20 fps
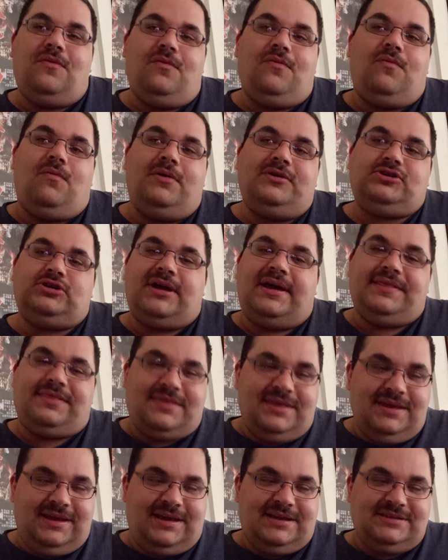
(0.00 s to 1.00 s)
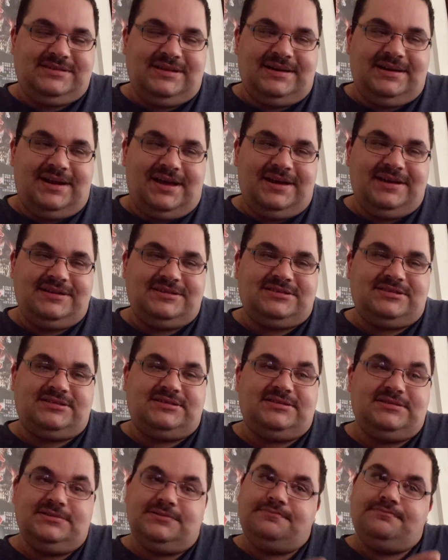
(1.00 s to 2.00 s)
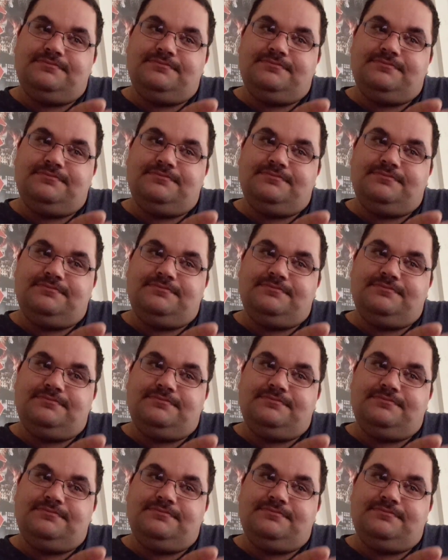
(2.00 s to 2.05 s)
which I think is a nice